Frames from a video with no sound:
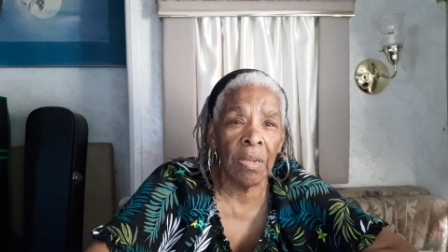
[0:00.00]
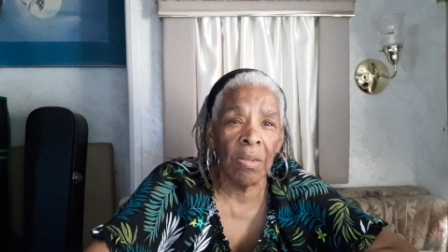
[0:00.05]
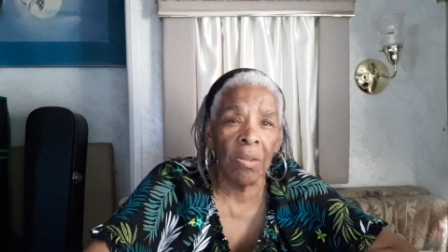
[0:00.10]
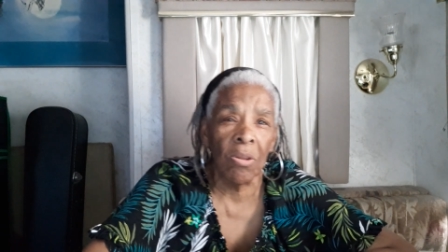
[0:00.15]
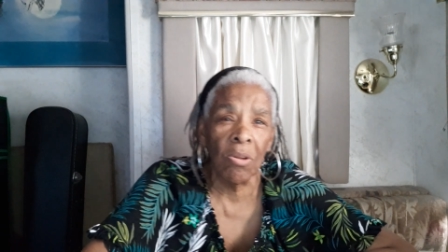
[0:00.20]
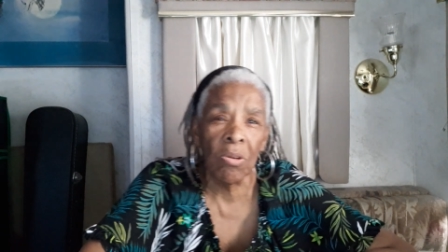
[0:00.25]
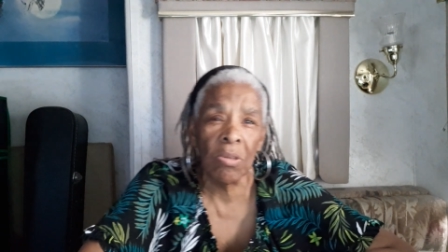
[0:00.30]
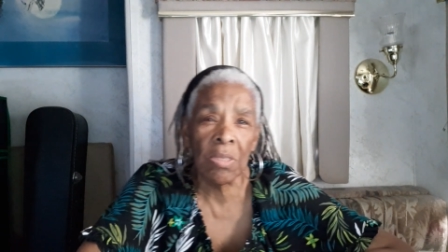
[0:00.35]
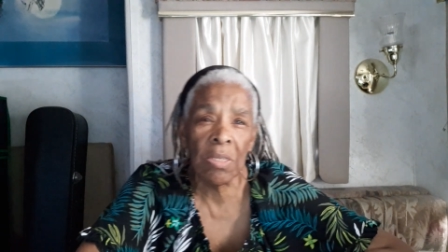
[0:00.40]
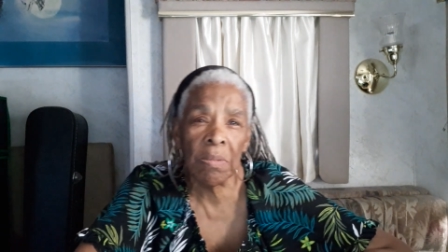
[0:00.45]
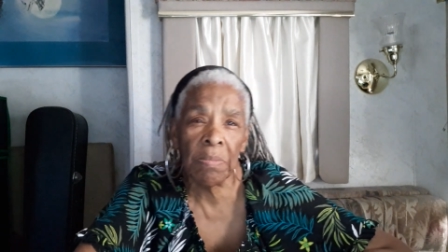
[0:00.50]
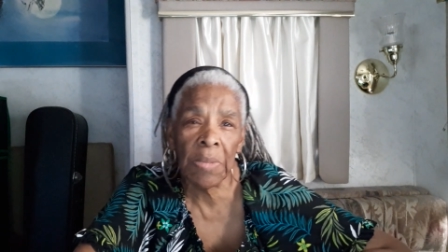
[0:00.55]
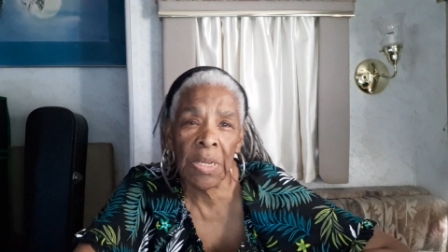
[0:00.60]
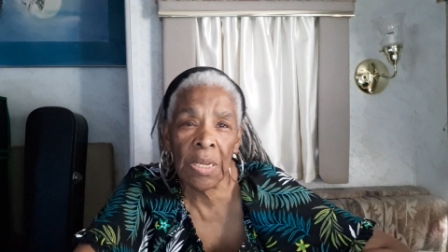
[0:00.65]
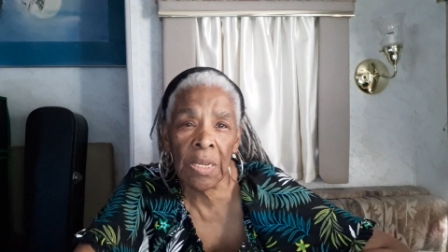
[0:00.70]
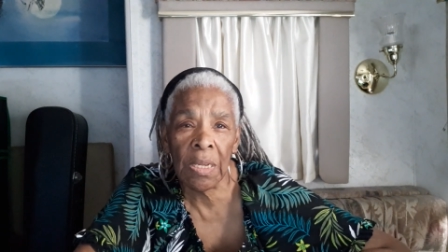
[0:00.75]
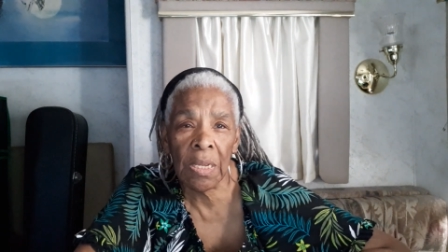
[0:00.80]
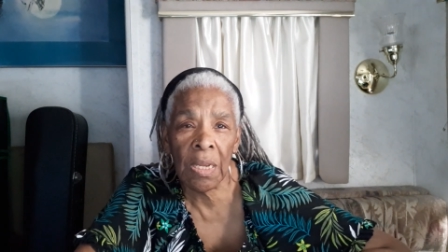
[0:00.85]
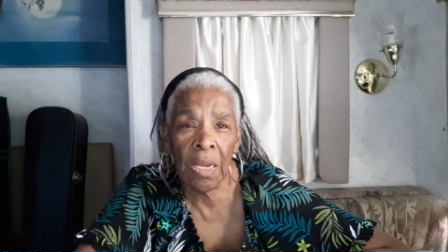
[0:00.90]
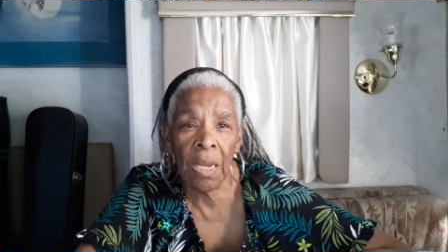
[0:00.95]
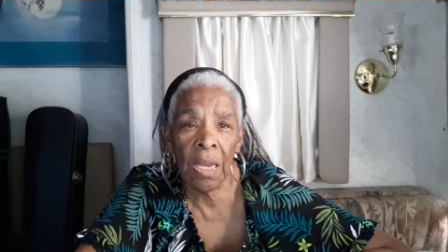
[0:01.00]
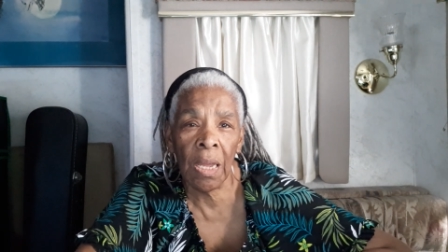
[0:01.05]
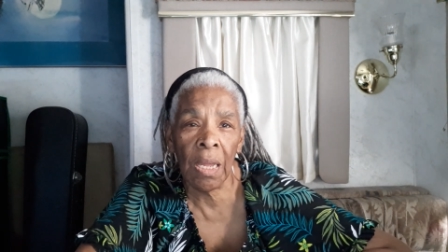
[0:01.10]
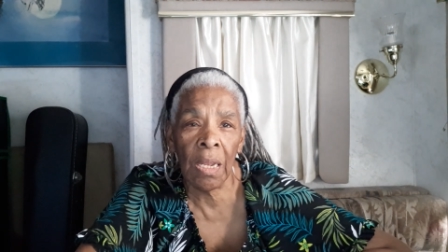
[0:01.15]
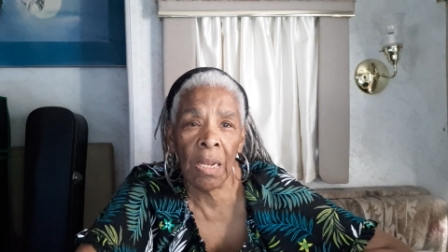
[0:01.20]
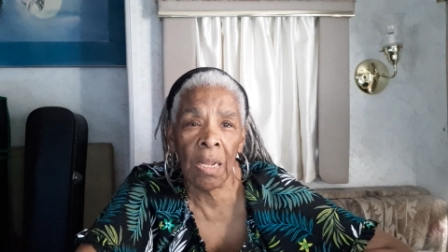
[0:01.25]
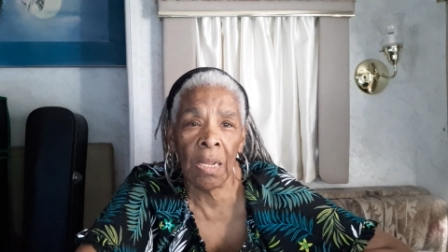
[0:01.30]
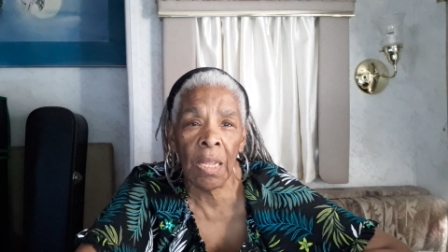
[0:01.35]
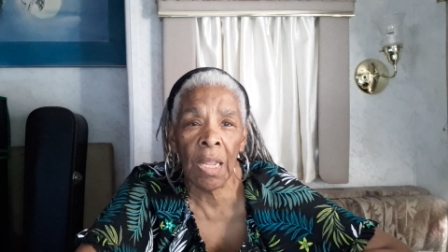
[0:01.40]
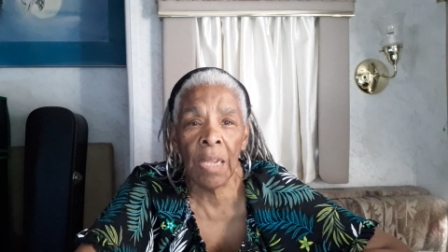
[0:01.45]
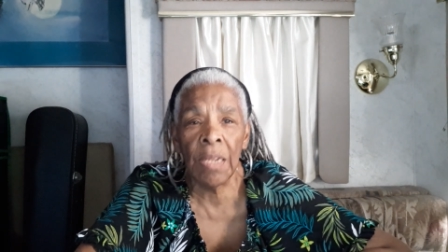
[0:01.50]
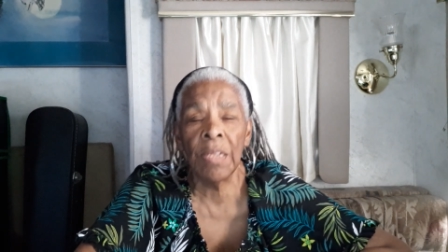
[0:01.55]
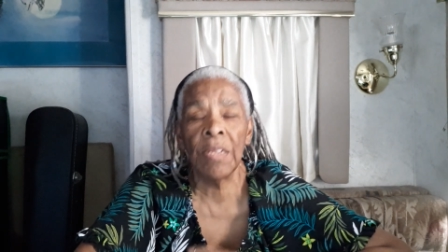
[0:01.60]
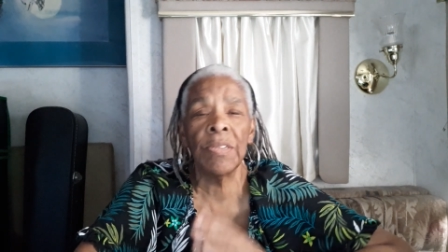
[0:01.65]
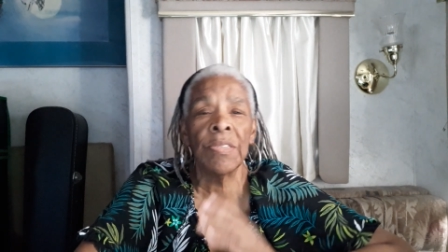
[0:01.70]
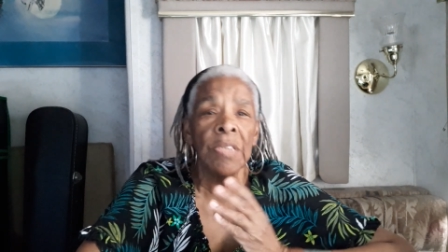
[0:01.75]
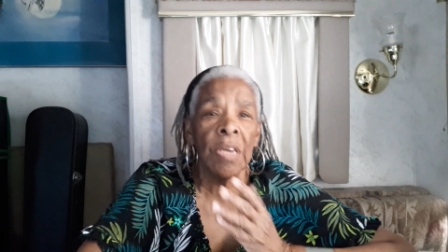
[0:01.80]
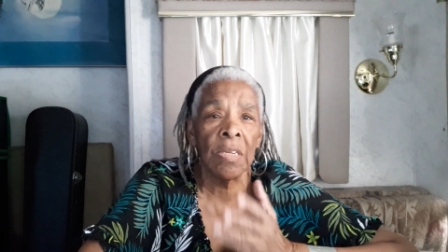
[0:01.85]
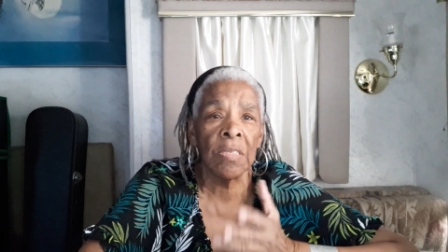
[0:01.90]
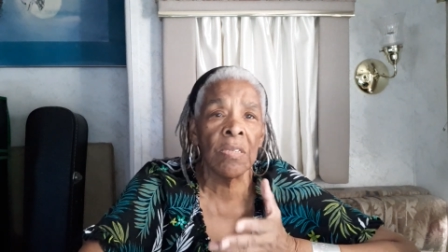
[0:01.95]
looks at me again, and then
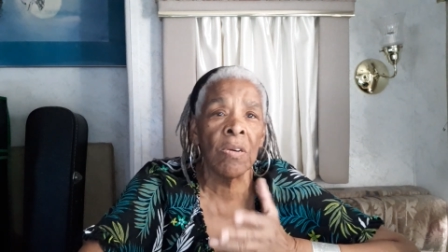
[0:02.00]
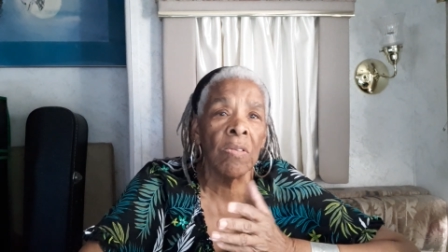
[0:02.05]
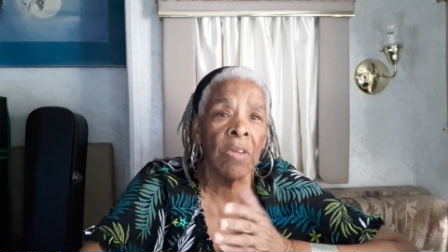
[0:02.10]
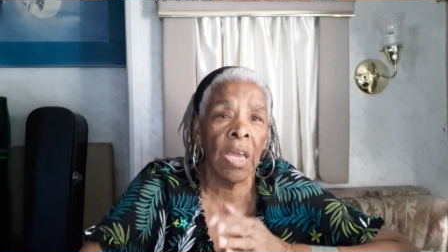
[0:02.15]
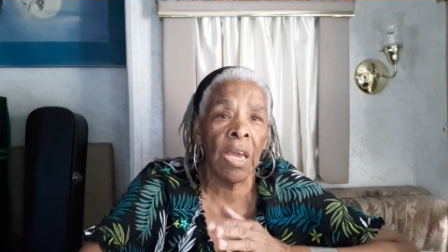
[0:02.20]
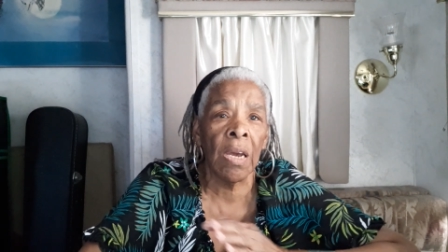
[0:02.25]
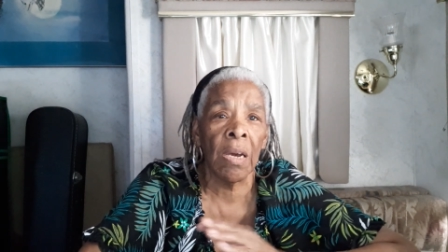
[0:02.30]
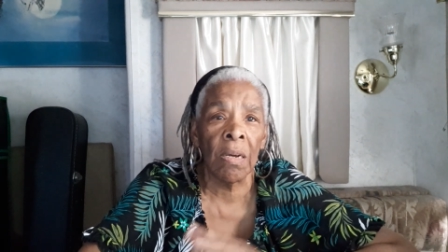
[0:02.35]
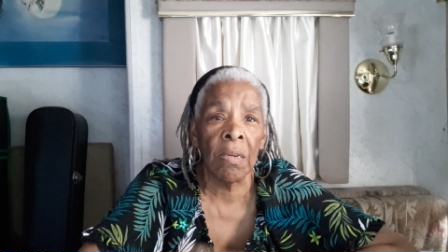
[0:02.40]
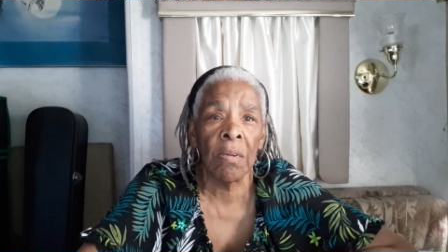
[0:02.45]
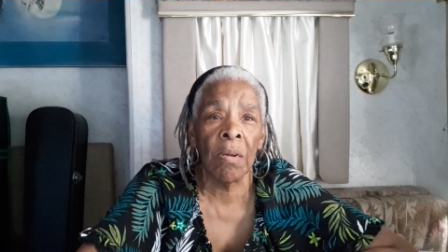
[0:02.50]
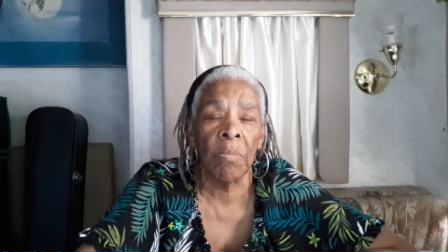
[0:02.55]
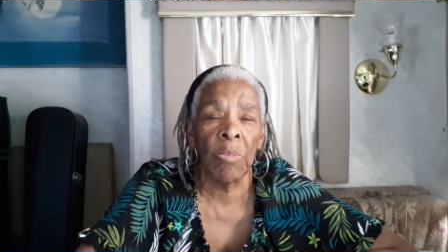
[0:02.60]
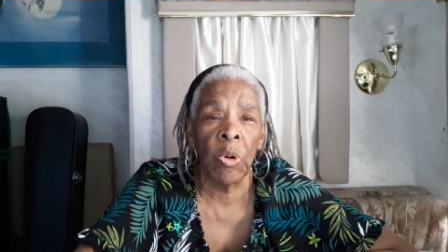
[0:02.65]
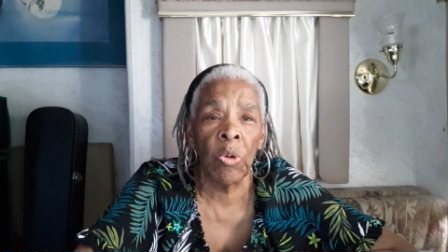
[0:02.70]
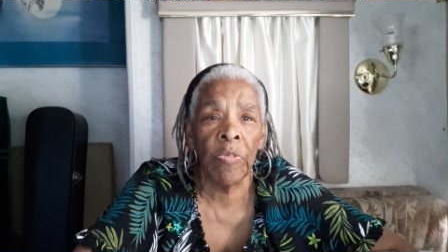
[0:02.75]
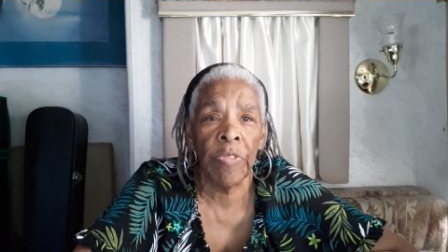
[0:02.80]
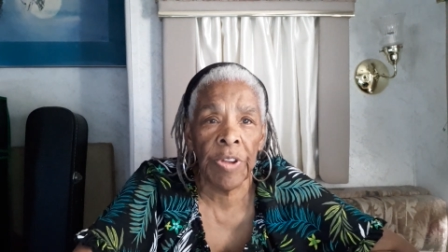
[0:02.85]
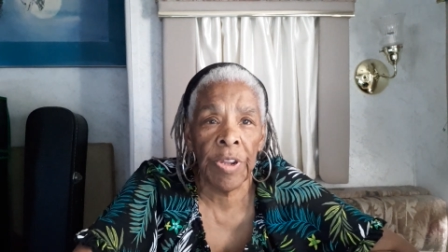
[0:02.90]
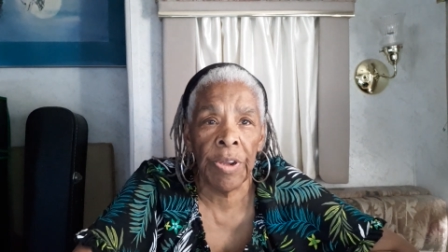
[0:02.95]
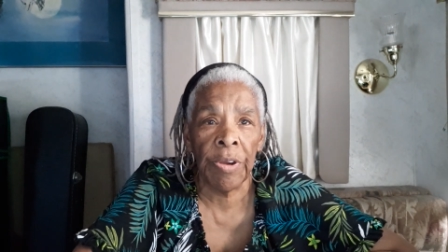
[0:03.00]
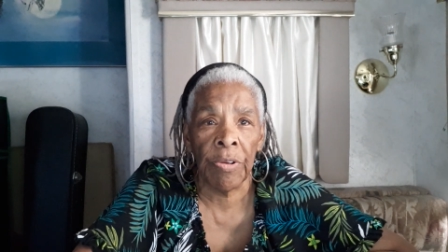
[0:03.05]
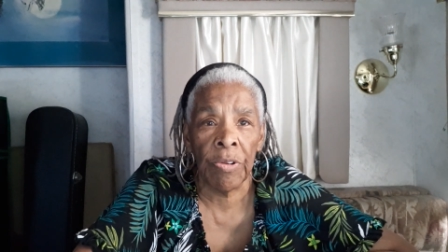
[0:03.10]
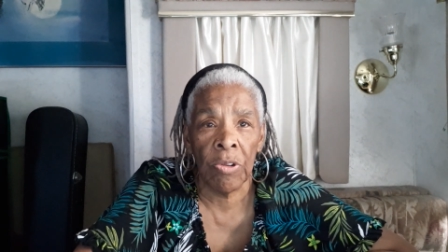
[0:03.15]
decides, okay, I'll come over here,